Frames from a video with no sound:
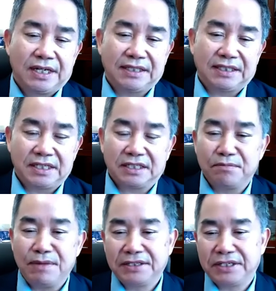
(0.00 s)
as I just
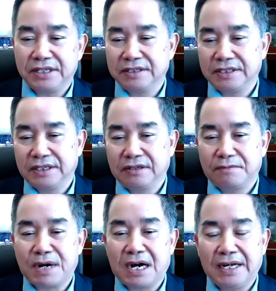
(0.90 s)
mentioned,
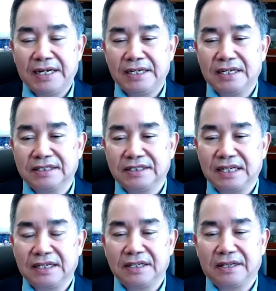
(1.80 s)
buying and selling